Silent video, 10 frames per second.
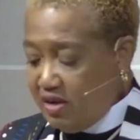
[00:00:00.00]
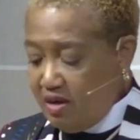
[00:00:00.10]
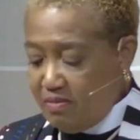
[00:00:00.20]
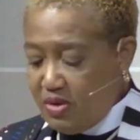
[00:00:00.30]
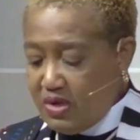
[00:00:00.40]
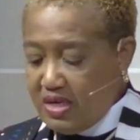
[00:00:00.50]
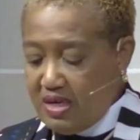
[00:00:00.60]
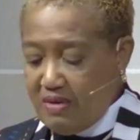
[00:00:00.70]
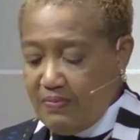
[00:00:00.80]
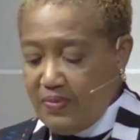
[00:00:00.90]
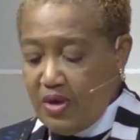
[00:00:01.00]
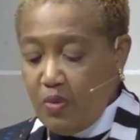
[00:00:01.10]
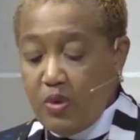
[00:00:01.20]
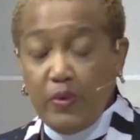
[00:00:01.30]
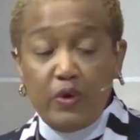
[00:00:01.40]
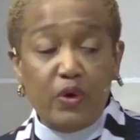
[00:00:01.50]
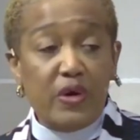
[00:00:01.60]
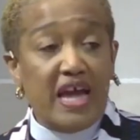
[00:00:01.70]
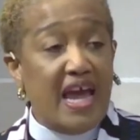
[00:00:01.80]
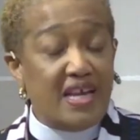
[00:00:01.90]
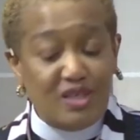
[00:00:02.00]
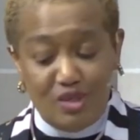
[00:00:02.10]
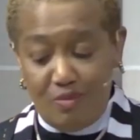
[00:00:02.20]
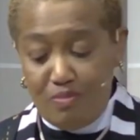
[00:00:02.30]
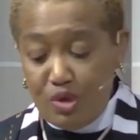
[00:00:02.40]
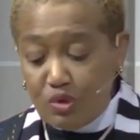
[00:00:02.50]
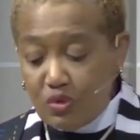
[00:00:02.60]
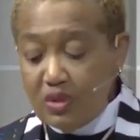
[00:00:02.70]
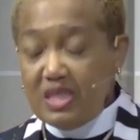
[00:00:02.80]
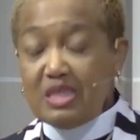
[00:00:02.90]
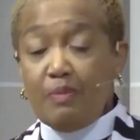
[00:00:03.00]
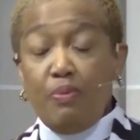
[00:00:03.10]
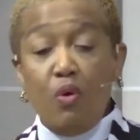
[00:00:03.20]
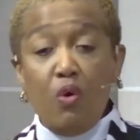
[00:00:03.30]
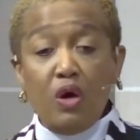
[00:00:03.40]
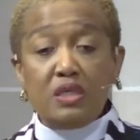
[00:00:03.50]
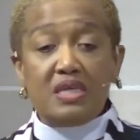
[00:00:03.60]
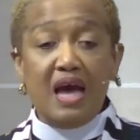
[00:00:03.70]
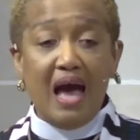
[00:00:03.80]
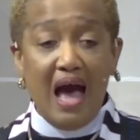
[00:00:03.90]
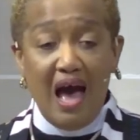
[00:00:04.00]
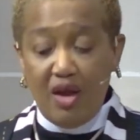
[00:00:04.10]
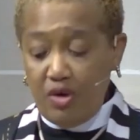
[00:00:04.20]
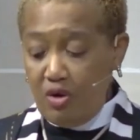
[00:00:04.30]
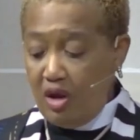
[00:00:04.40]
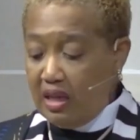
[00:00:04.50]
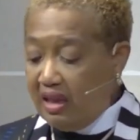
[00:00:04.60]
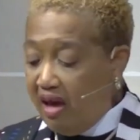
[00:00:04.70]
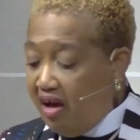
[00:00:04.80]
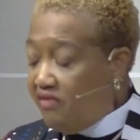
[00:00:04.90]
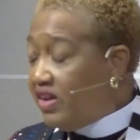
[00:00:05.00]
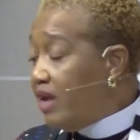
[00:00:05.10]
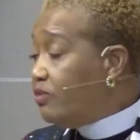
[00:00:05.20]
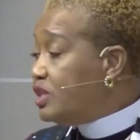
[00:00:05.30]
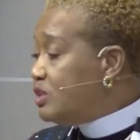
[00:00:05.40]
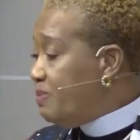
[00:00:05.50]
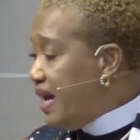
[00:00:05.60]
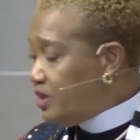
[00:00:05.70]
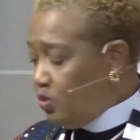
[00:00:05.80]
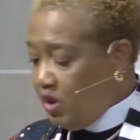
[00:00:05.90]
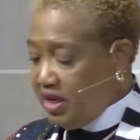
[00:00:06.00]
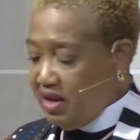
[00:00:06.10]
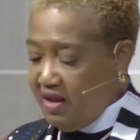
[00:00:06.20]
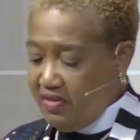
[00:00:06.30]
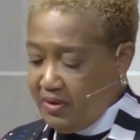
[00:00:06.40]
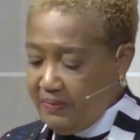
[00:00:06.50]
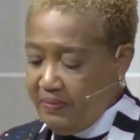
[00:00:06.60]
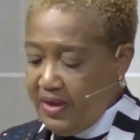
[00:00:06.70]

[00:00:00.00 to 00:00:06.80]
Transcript: in community. We were created to mutually support, honor, love, and respect one another,